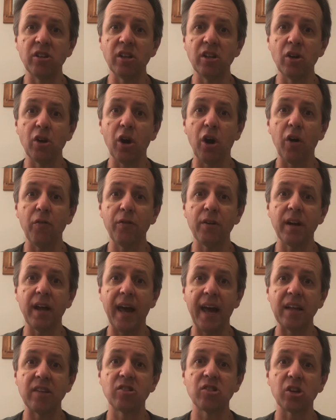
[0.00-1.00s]
He often
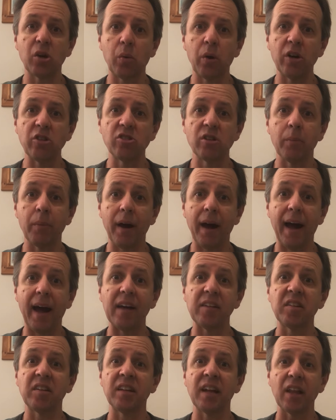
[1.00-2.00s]
answers a question by
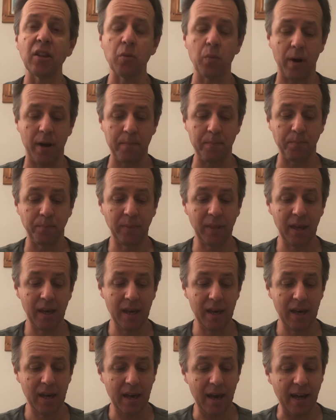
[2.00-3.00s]
asking another one.
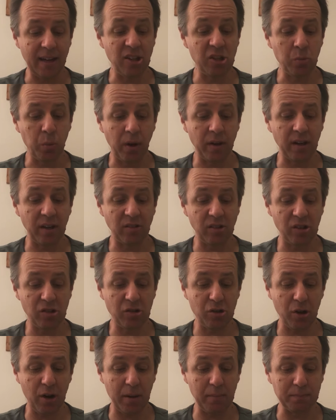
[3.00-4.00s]
And this is what he does this
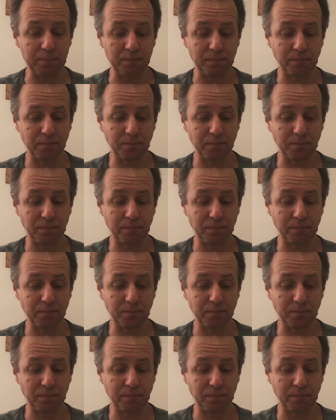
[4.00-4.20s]
time.